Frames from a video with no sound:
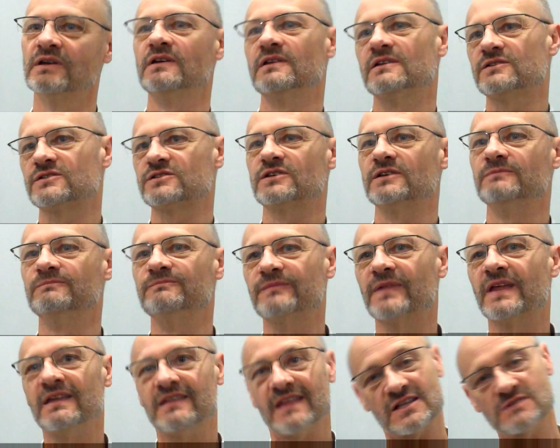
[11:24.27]
So
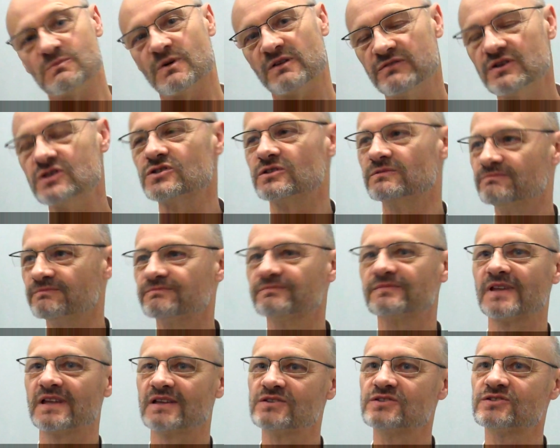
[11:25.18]
that's my vision.
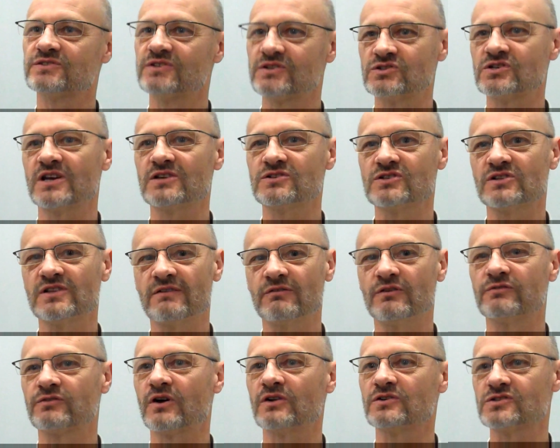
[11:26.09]
It's to change the level
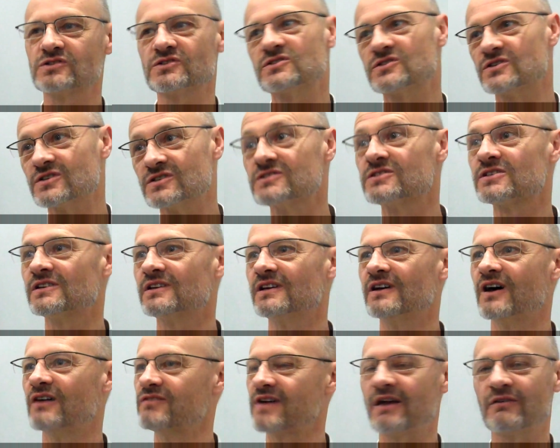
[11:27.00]
of consciousness
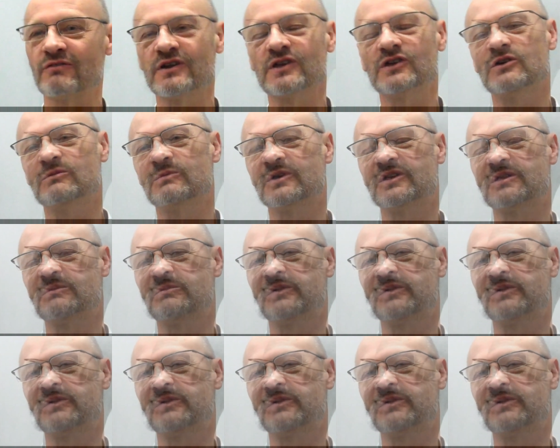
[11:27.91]
of every human on the